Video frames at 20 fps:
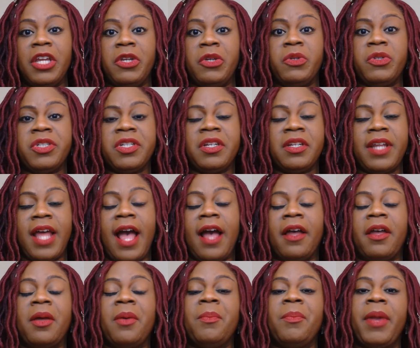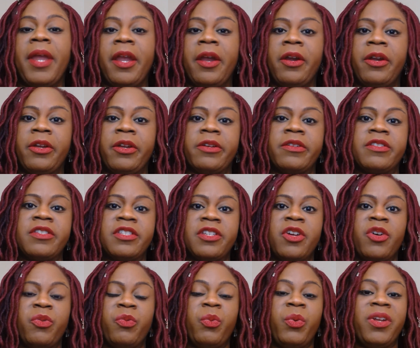and you should not compare
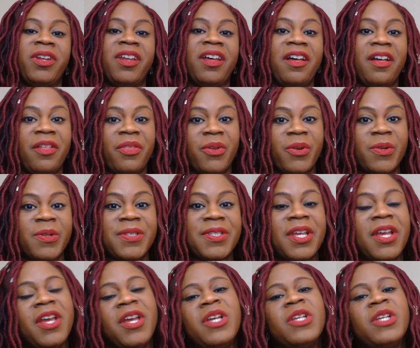yourself with others.